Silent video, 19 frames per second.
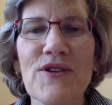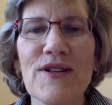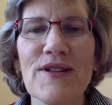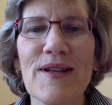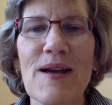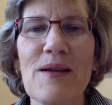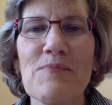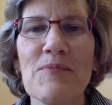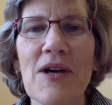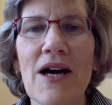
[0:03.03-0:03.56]
on
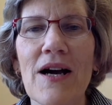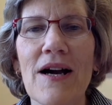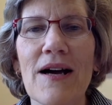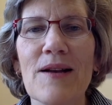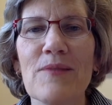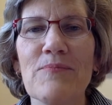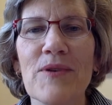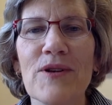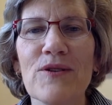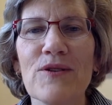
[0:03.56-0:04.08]
Cape Cod
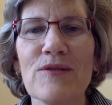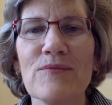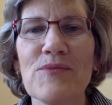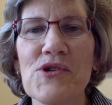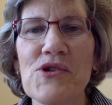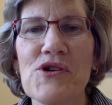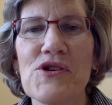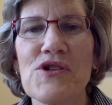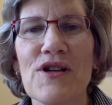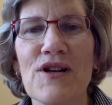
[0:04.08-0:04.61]
at Pilgrim
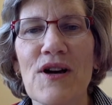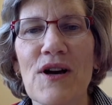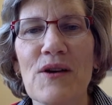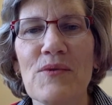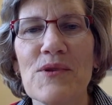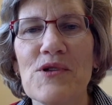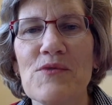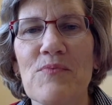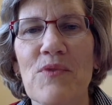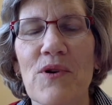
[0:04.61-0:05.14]
Church in
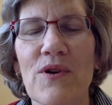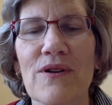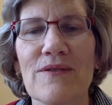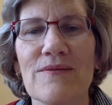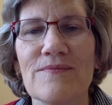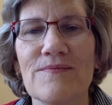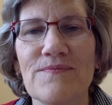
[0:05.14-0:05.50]
Harwichport.